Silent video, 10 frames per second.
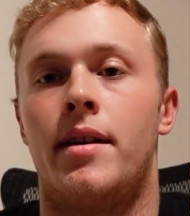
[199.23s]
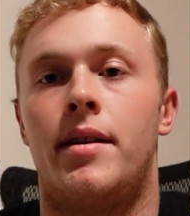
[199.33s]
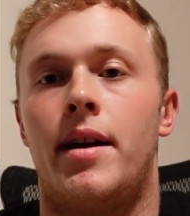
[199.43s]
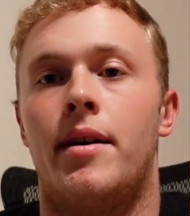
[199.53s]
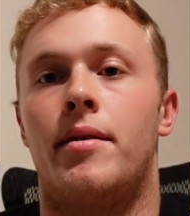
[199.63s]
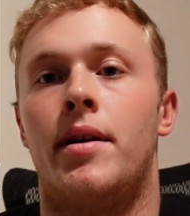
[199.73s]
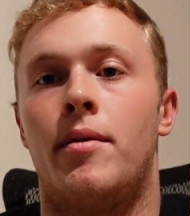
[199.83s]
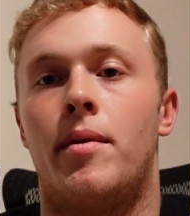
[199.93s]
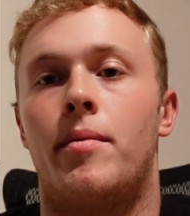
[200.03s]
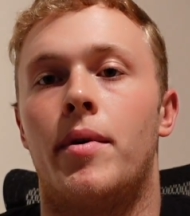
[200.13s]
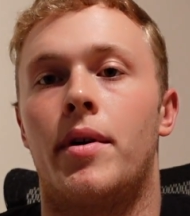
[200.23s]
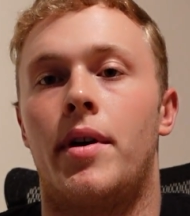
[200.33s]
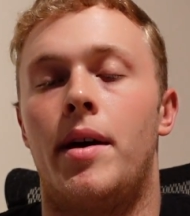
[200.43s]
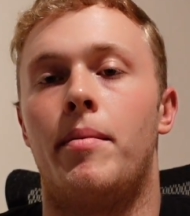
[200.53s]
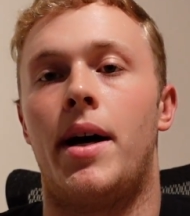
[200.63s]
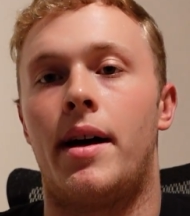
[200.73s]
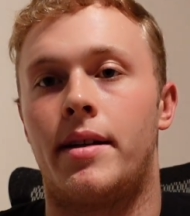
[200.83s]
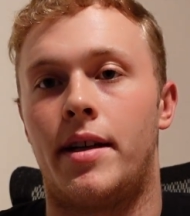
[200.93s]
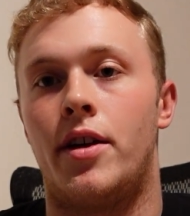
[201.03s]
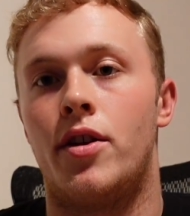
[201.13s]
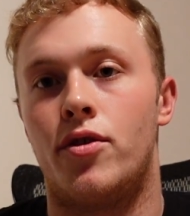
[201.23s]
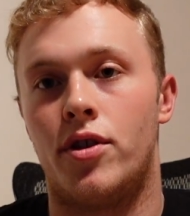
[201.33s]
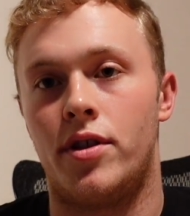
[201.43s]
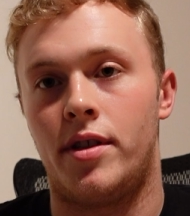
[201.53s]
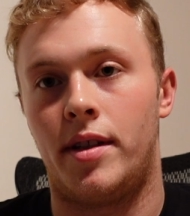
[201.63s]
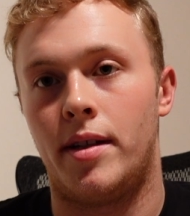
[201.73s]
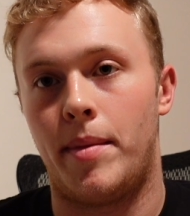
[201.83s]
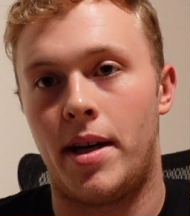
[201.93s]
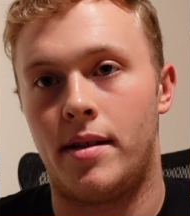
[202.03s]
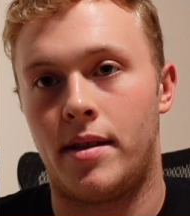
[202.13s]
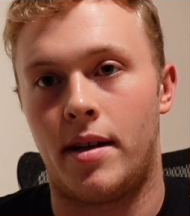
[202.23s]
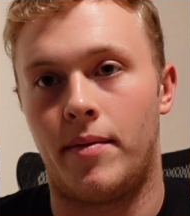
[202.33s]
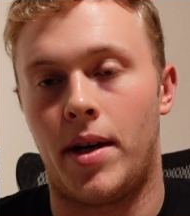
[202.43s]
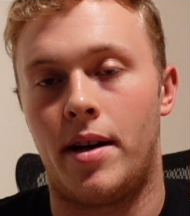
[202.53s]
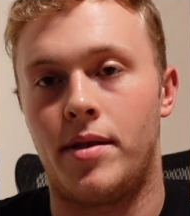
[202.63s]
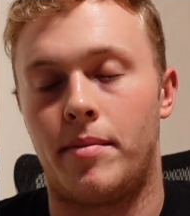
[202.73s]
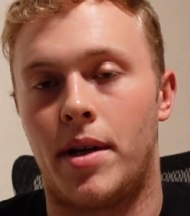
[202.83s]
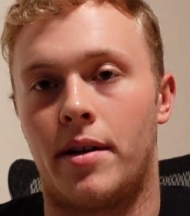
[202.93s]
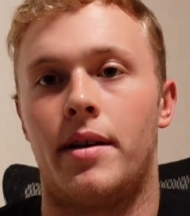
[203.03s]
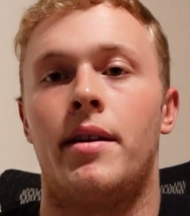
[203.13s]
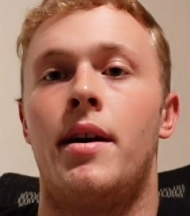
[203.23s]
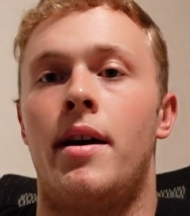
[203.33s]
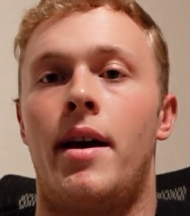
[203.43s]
Now, when we're impacting just the demand side of the housing market